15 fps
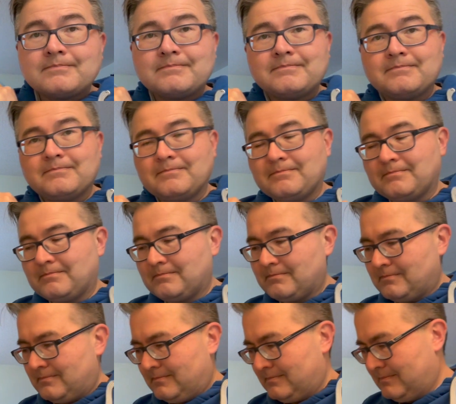
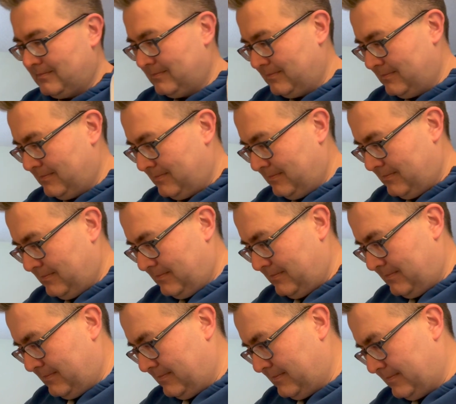
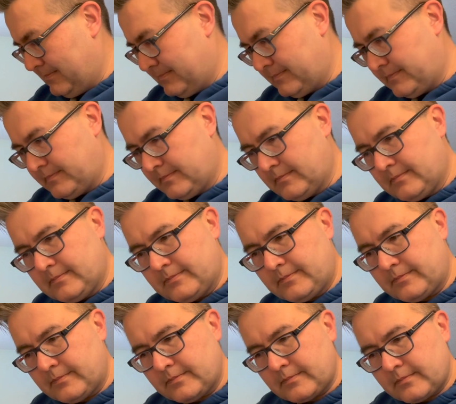
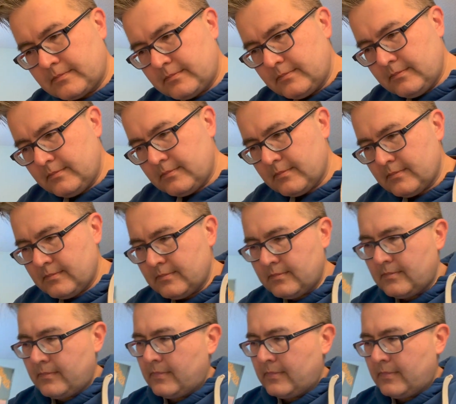Nobody speaks.